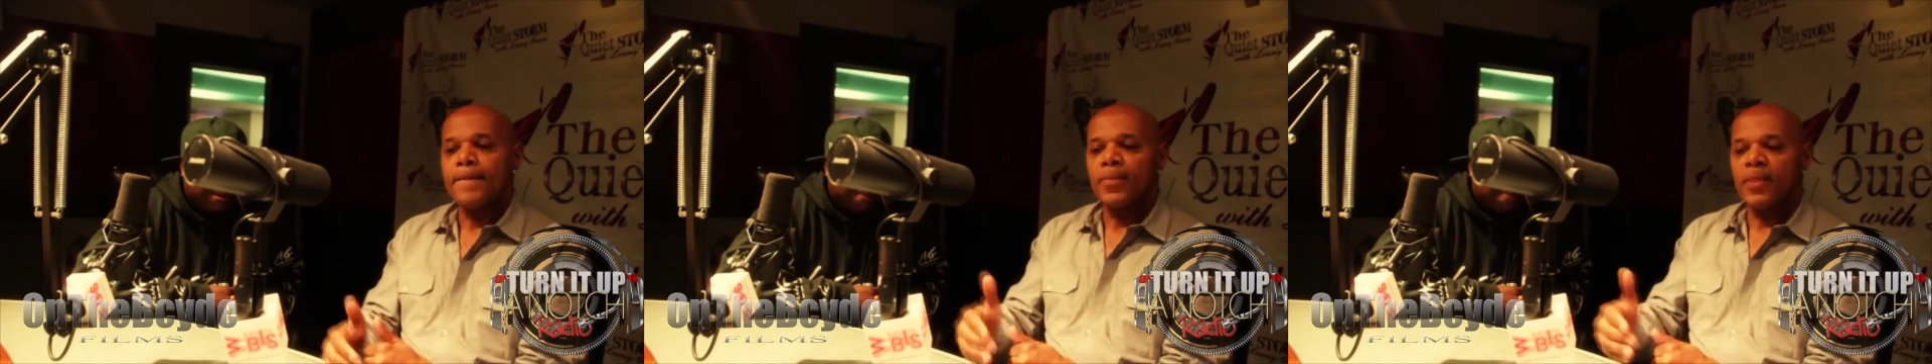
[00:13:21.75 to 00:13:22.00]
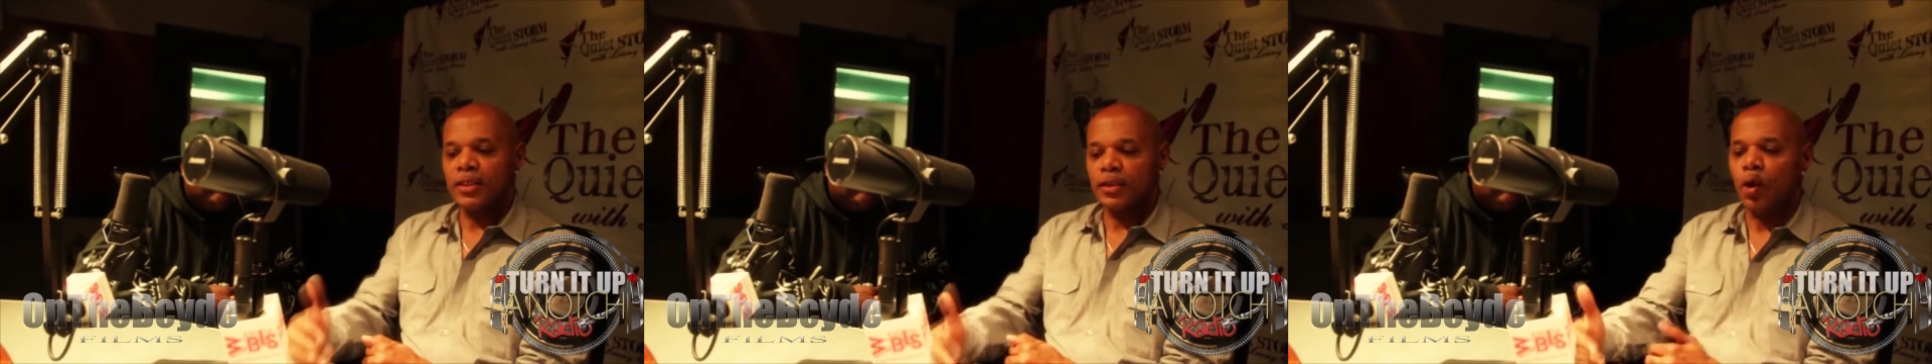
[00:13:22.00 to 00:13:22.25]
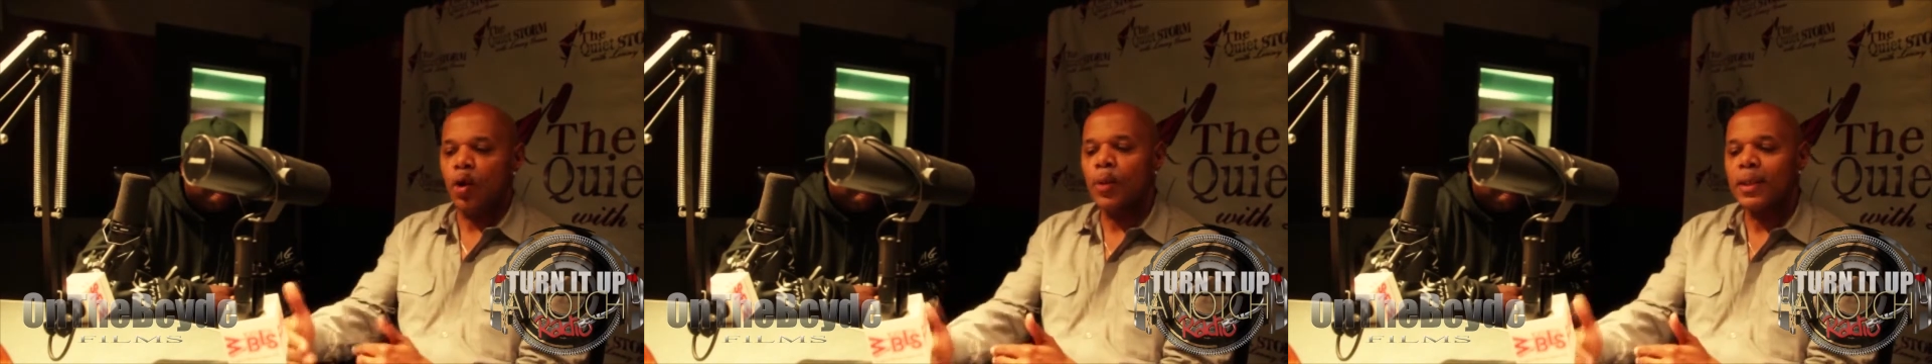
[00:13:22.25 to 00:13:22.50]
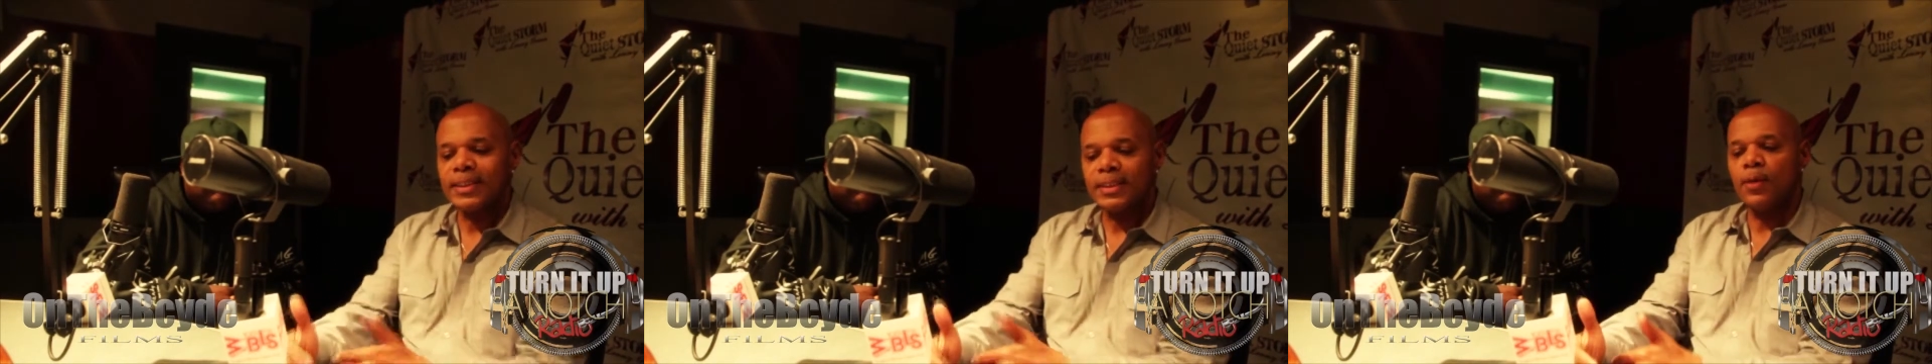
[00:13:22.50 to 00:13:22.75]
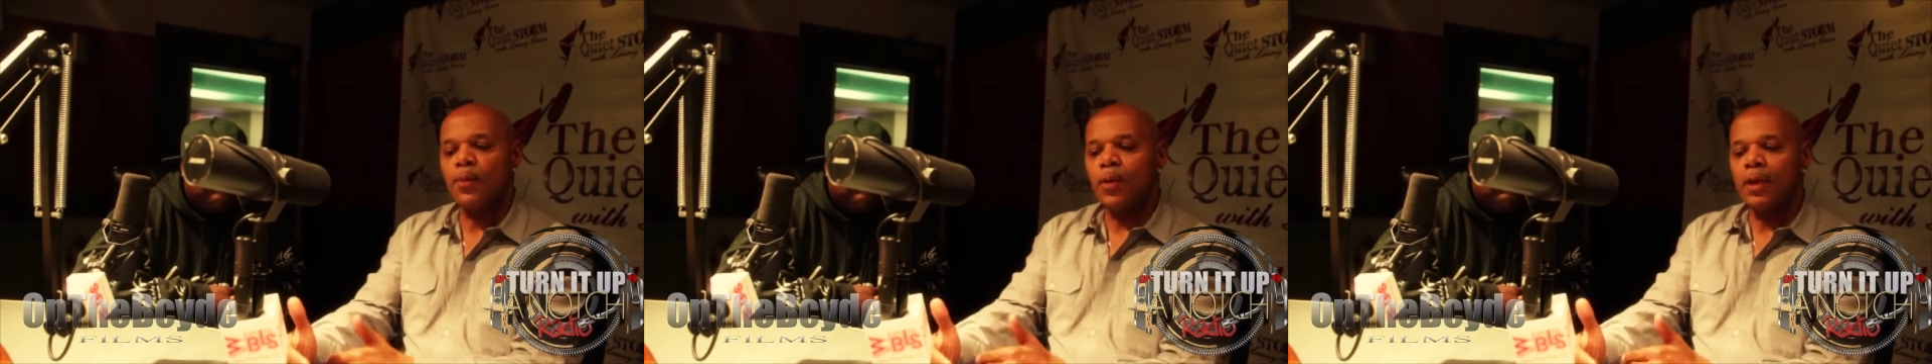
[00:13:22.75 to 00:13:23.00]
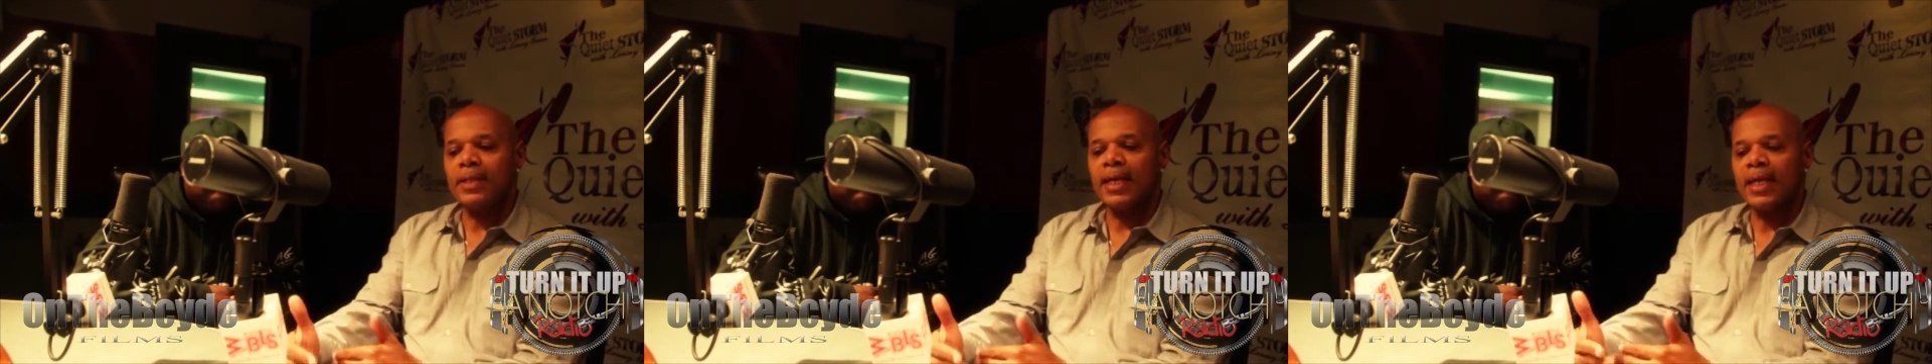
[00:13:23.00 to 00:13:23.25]
there's always
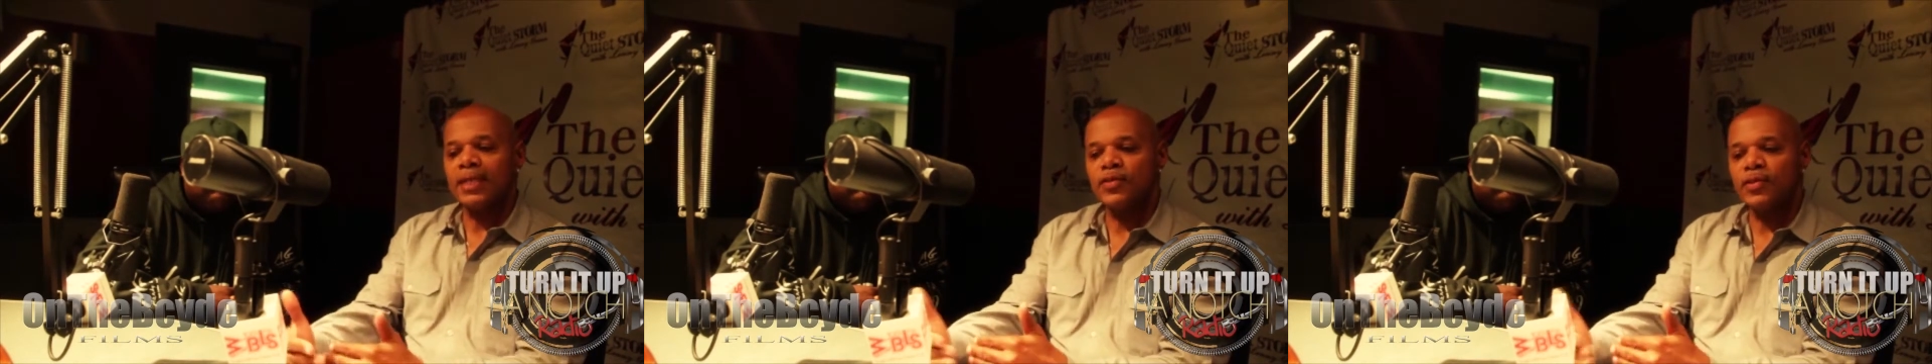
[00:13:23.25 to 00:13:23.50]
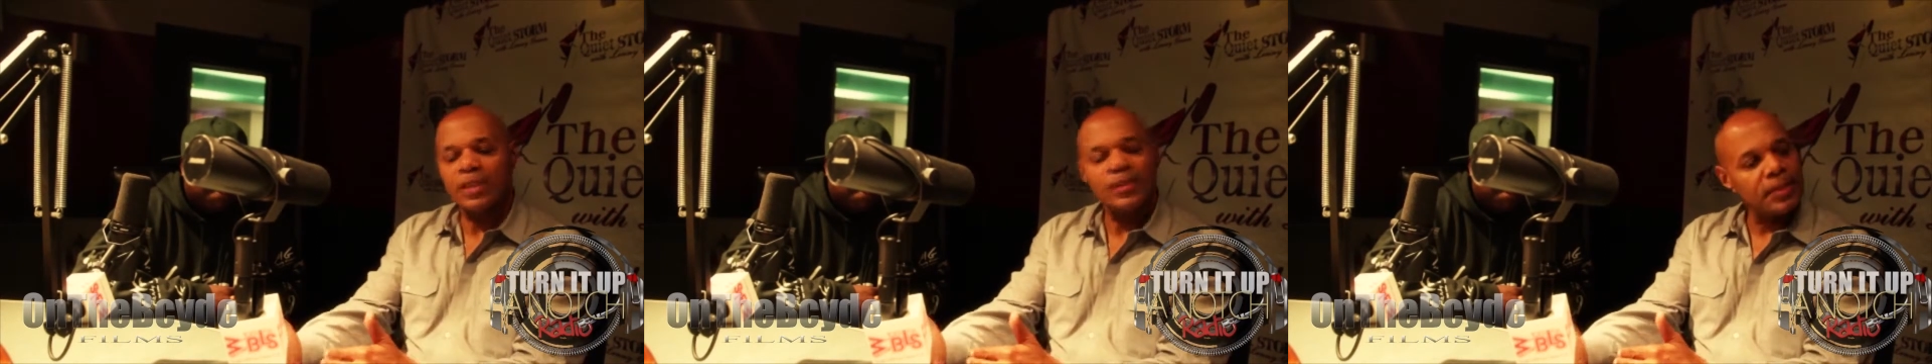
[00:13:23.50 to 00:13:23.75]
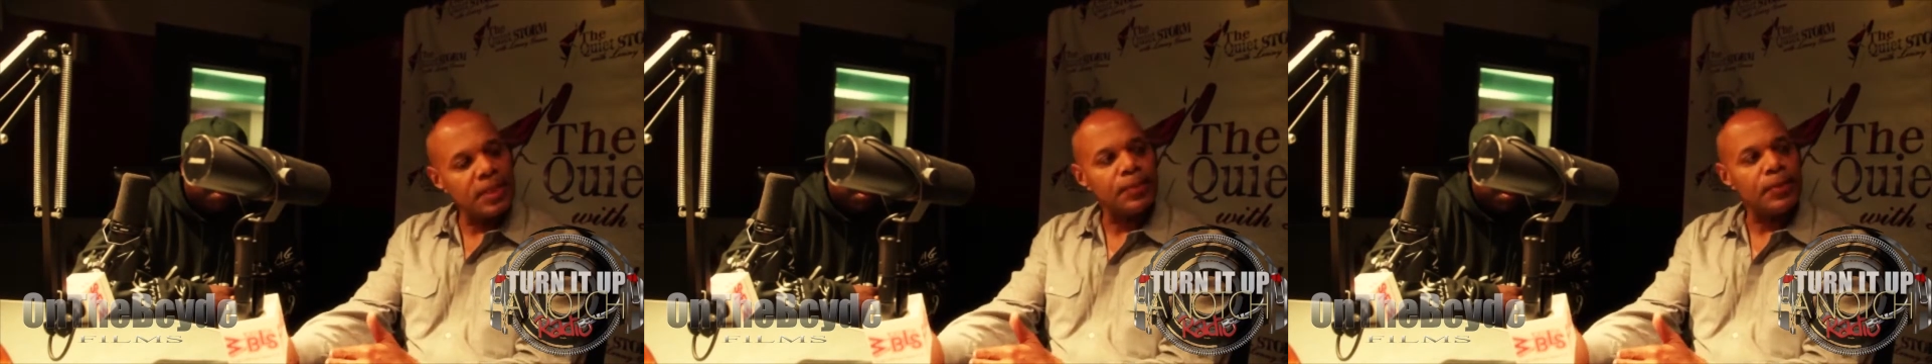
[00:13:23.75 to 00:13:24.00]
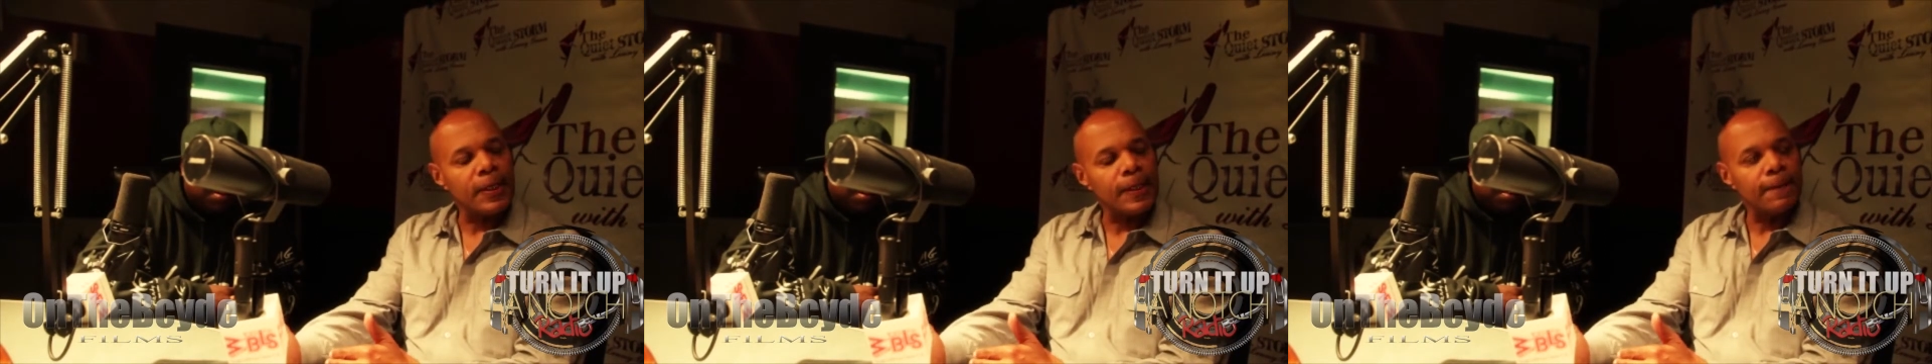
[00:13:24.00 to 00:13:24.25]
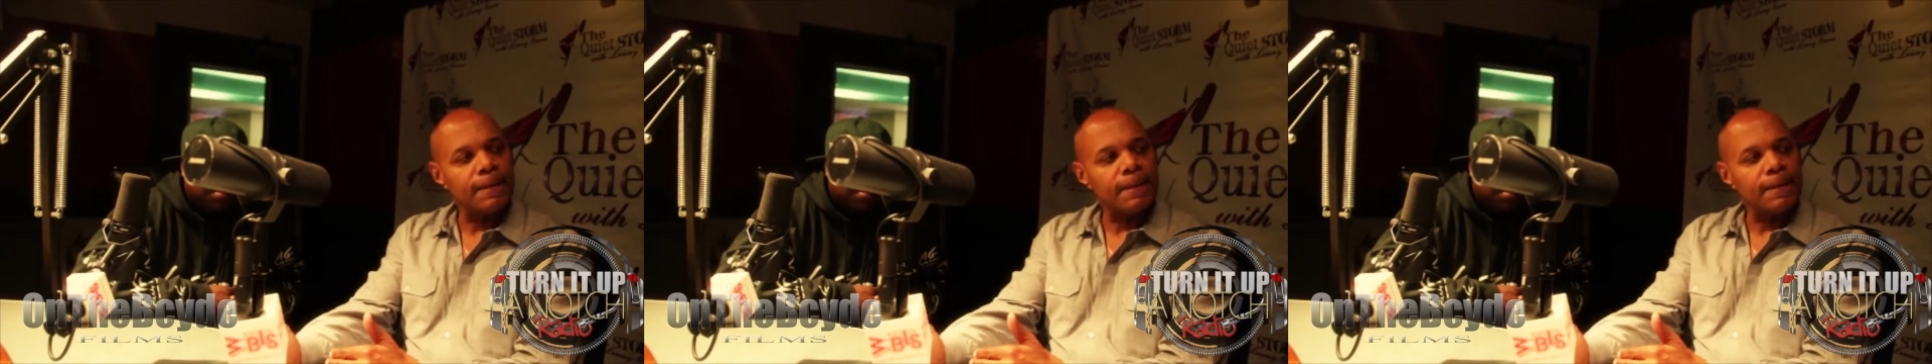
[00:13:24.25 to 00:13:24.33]
someone that has done something